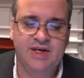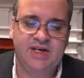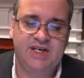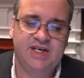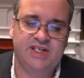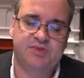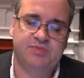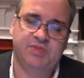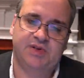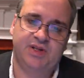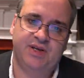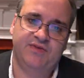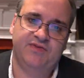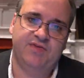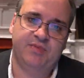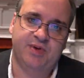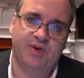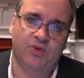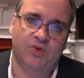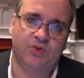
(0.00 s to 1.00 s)
is believed
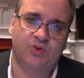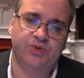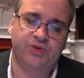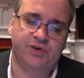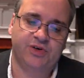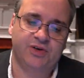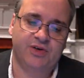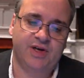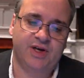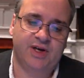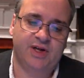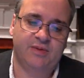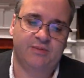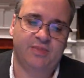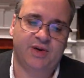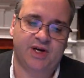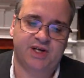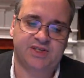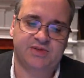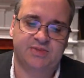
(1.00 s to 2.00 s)
to be older and
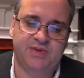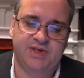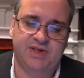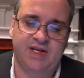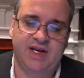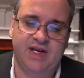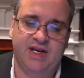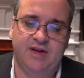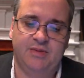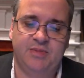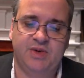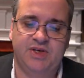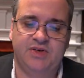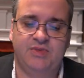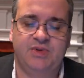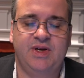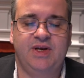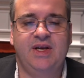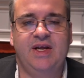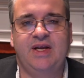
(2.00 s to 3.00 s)
possibly dating
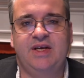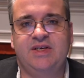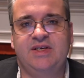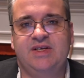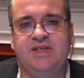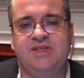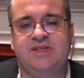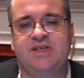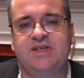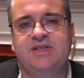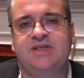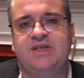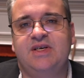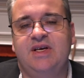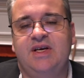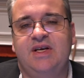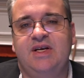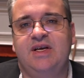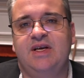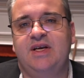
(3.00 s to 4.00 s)
between
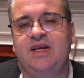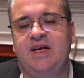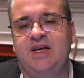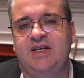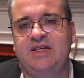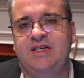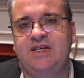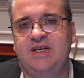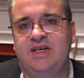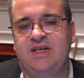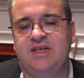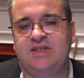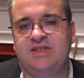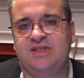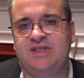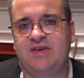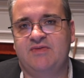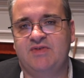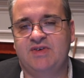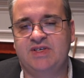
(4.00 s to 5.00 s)
1816 and
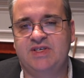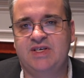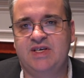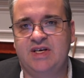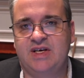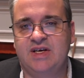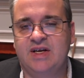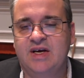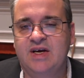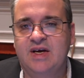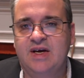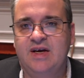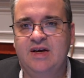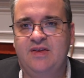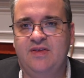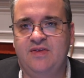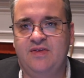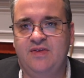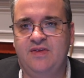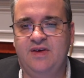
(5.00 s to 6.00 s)
1817.
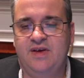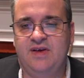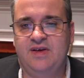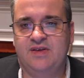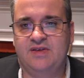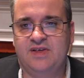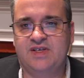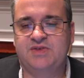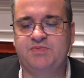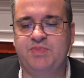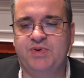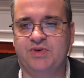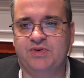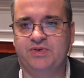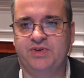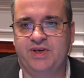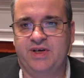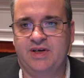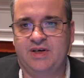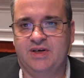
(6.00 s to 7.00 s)
The this
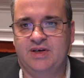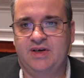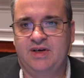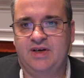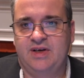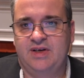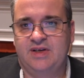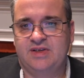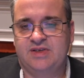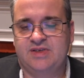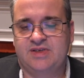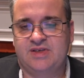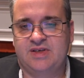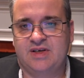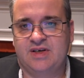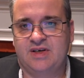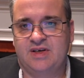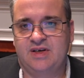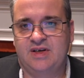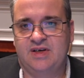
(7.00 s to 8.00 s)
building in its
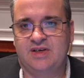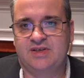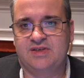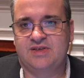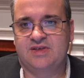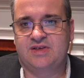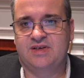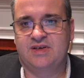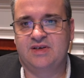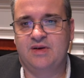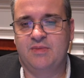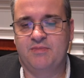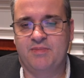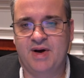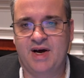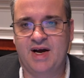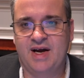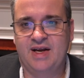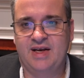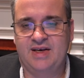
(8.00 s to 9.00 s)
uh, in its
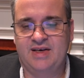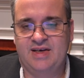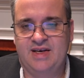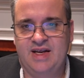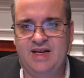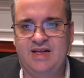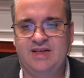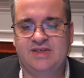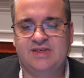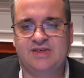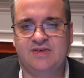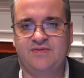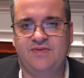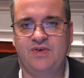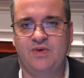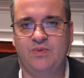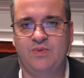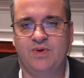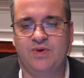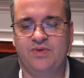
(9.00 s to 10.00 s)
combined dates, if
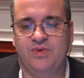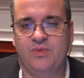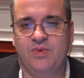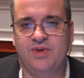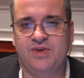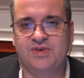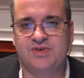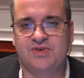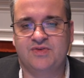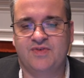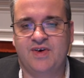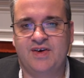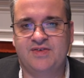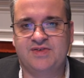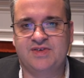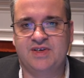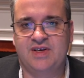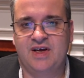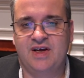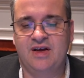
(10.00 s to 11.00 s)
you will, the one that
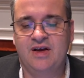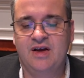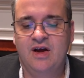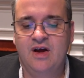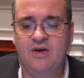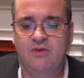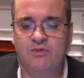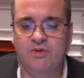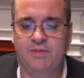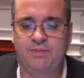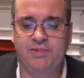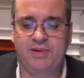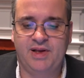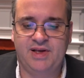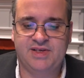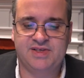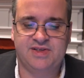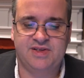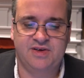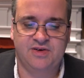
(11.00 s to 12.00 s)
survives today,
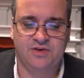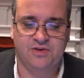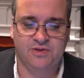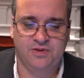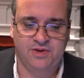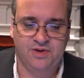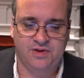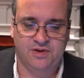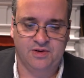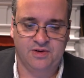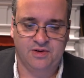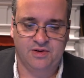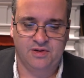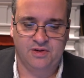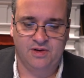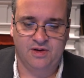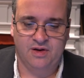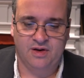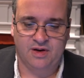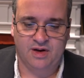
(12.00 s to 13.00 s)
replaced the earlier
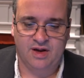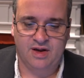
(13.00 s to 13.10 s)
log